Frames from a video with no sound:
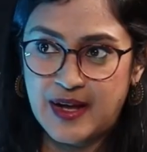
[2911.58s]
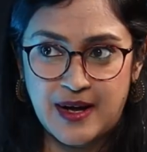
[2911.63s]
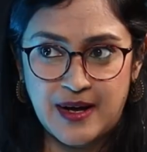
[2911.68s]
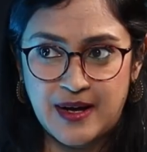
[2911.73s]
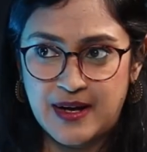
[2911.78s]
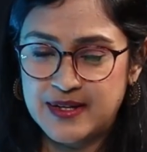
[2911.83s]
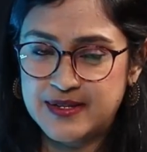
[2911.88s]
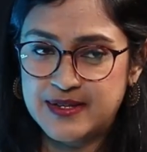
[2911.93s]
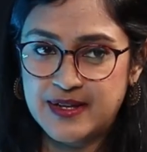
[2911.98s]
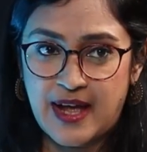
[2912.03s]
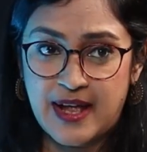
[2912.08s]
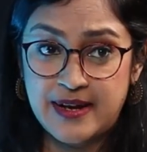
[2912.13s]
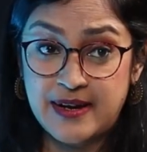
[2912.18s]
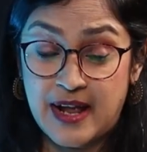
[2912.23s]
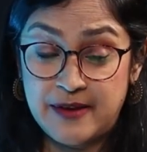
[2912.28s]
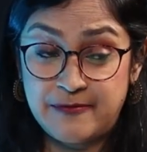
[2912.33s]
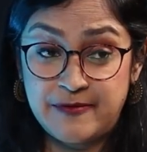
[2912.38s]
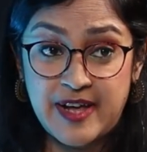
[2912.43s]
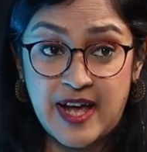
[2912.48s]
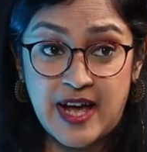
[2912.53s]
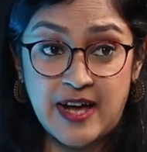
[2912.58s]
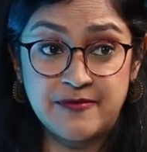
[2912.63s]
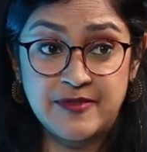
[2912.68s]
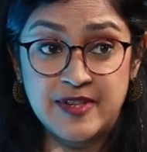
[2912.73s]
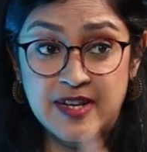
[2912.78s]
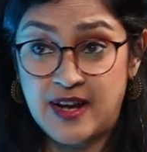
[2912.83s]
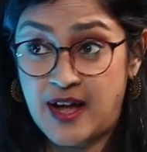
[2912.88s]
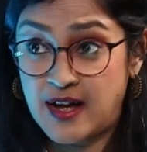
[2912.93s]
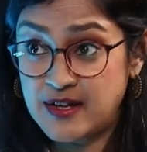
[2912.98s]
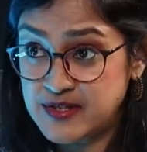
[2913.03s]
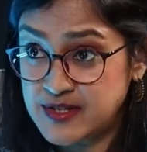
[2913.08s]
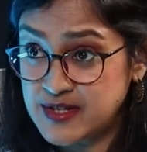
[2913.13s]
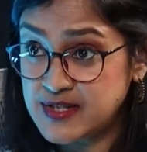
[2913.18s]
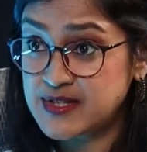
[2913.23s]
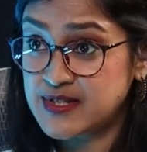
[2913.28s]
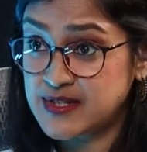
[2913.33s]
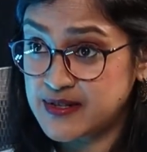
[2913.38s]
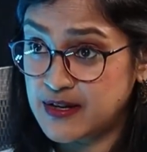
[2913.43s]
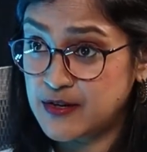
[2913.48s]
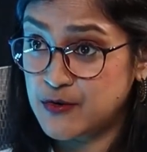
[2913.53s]
Yeah, and we have the
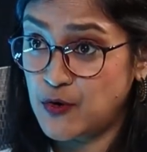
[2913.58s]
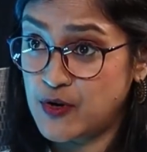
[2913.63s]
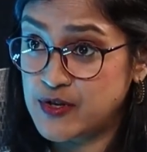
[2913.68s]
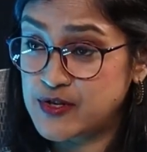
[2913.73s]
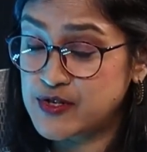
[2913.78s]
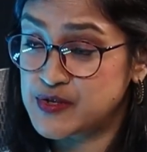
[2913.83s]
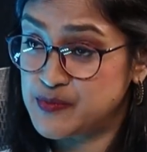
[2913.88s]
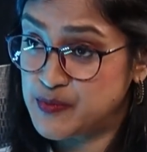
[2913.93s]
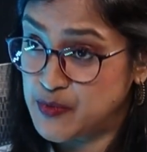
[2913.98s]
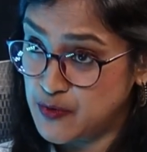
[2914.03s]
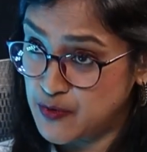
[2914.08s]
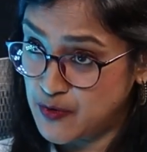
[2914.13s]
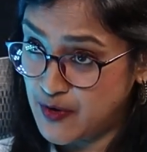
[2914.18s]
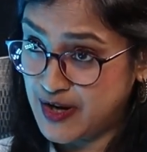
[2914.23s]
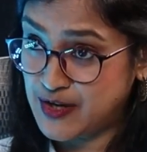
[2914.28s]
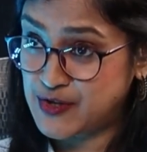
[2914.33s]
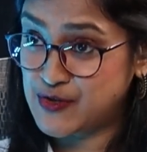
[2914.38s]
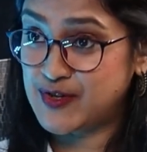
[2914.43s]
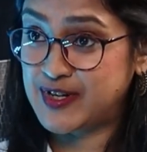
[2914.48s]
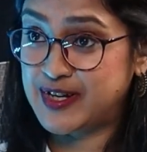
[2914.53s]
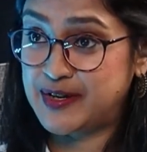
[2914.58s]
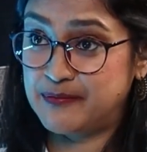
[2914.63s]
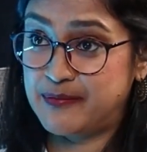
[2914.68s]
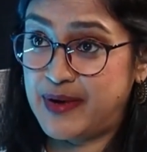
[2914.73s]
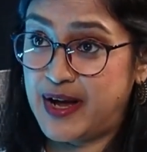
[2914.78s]
largest Reuters bureau actually in